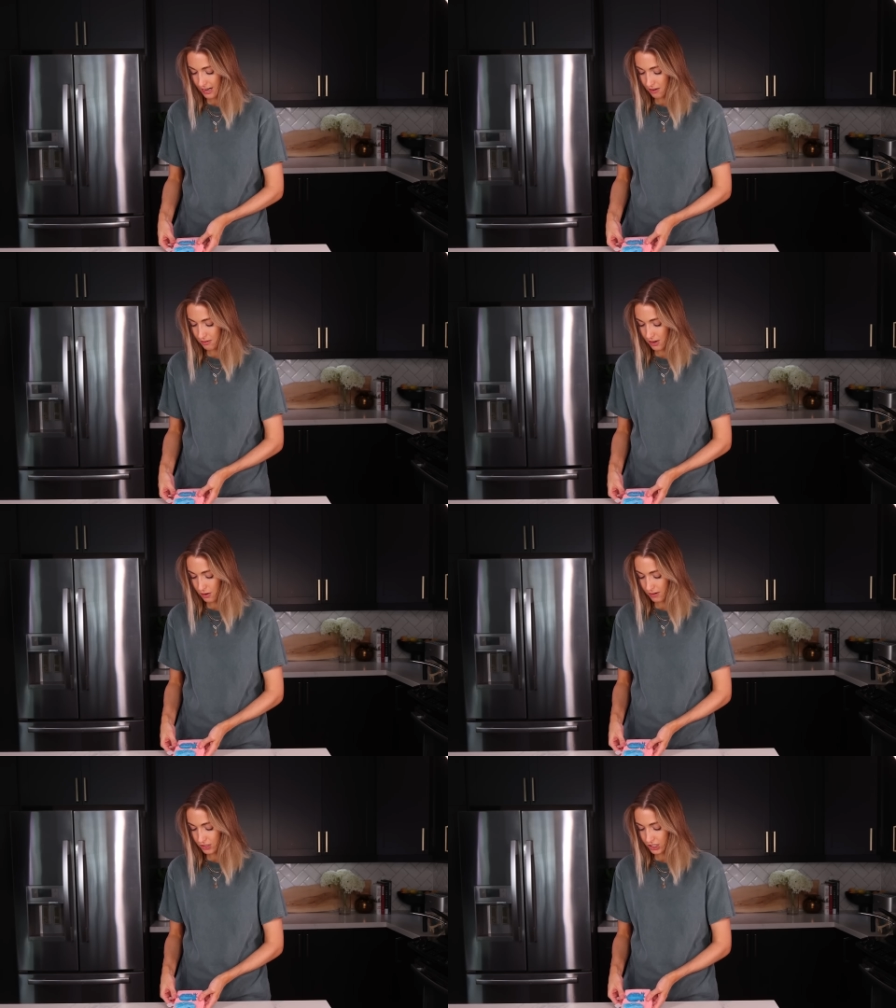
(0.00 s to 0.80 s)
I don't
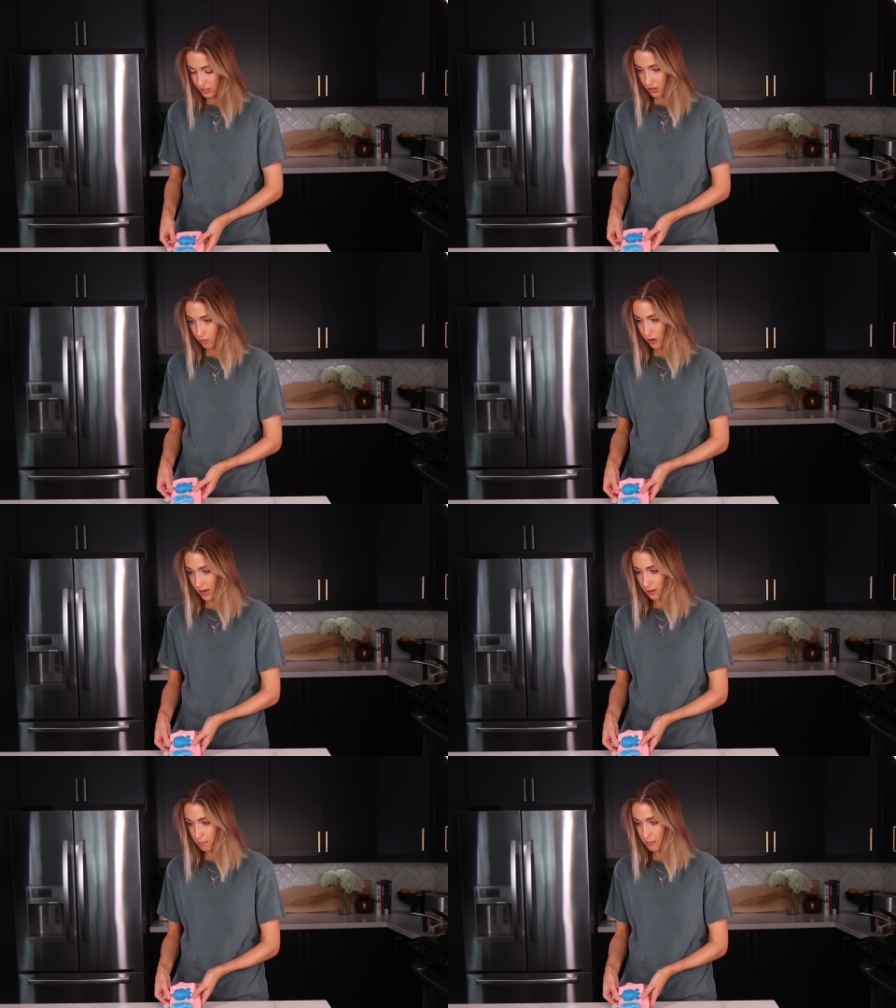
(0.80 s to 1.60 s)
know if she's gonna
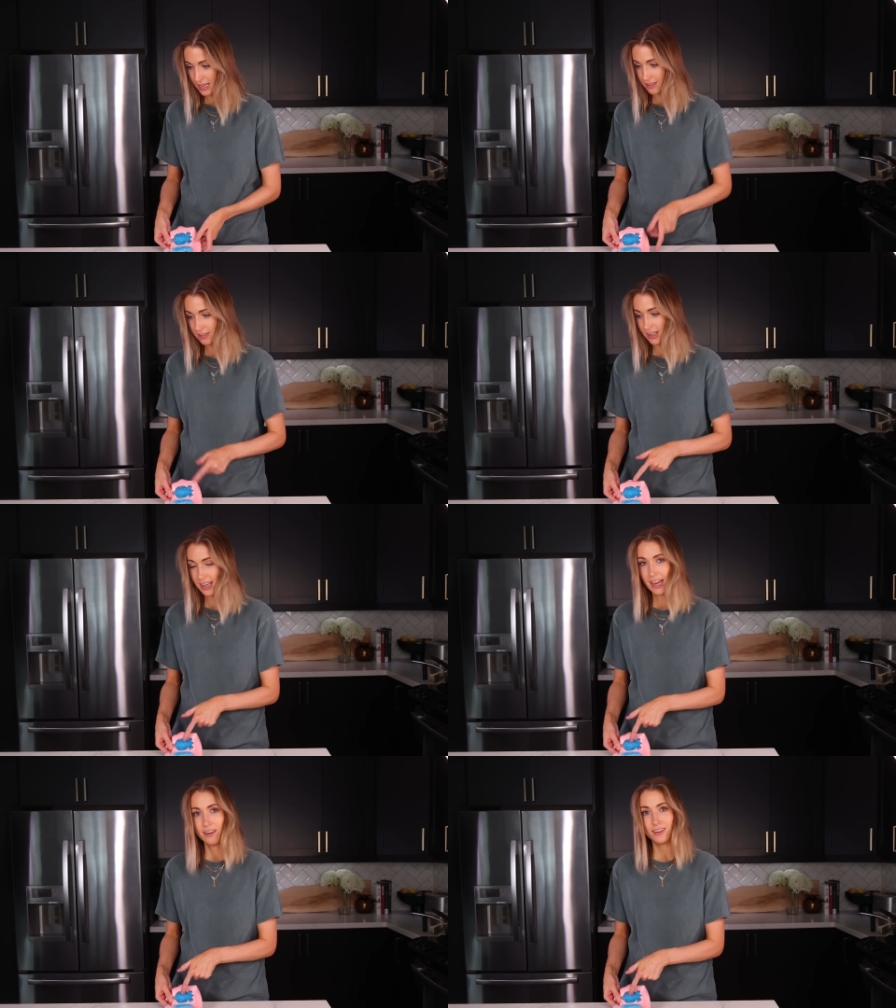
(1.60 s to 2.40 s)
work because,
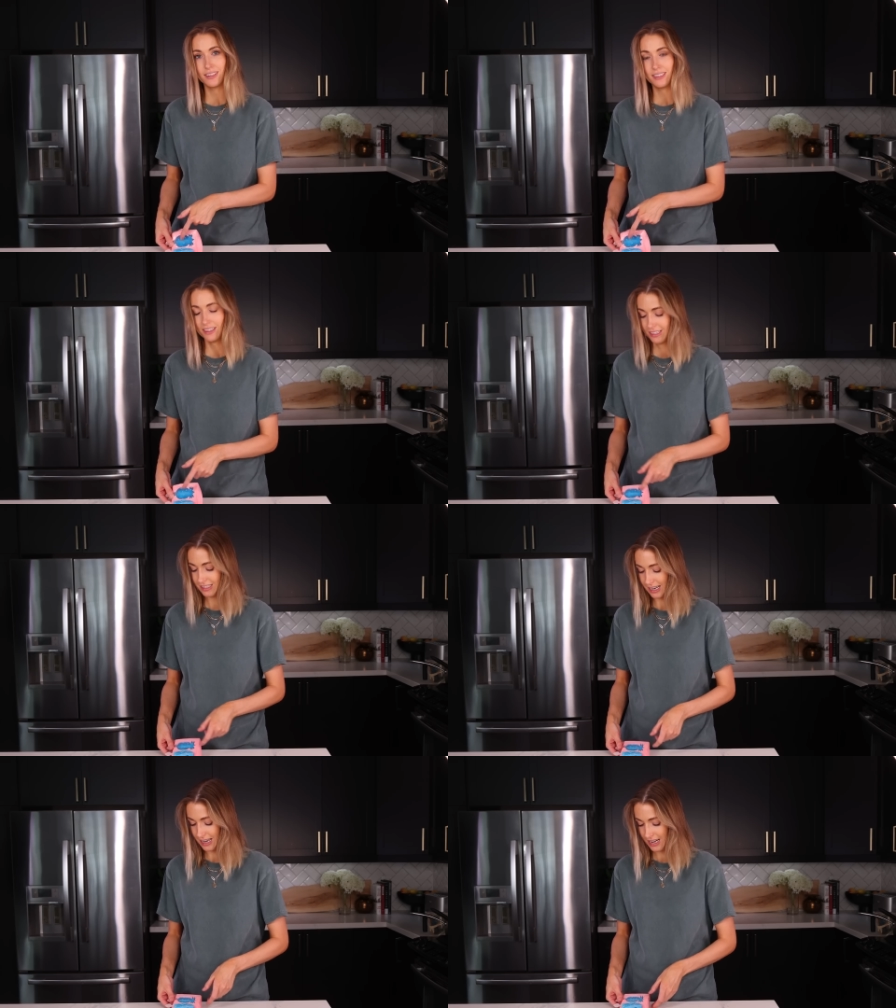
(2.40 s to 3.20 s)
again, you can see the
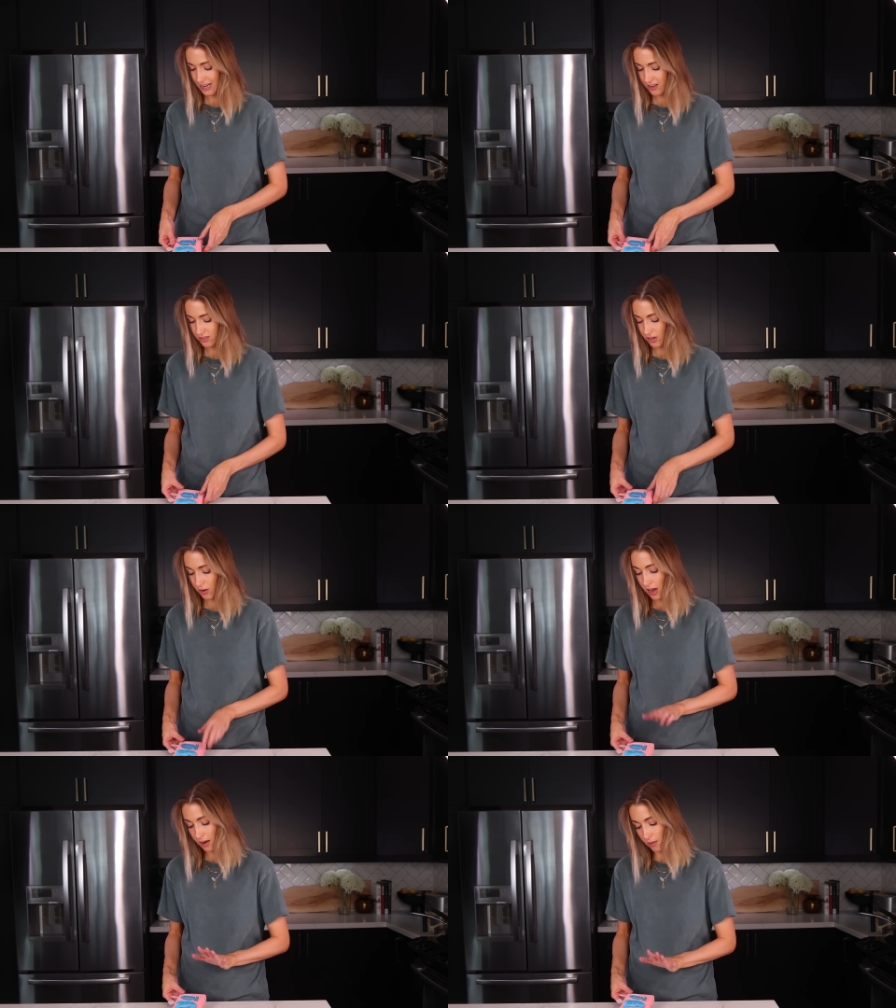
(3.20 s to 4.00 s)
stick in here,
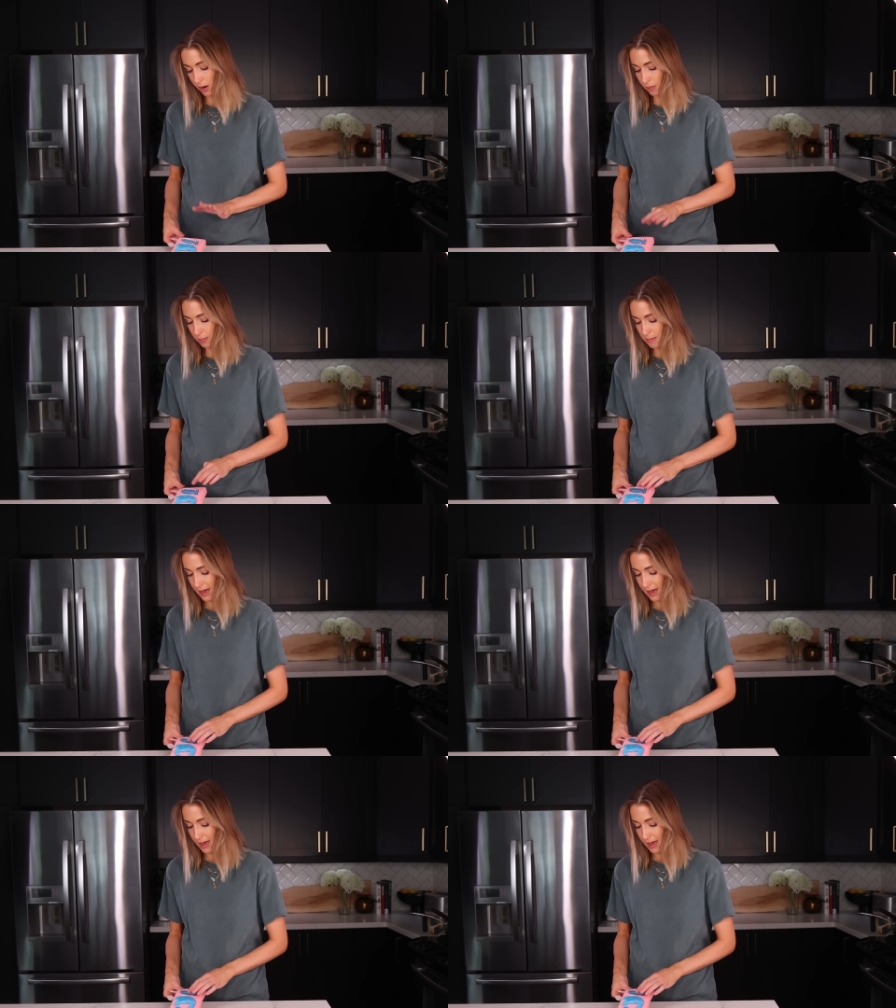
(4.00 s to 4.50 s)
so I won't be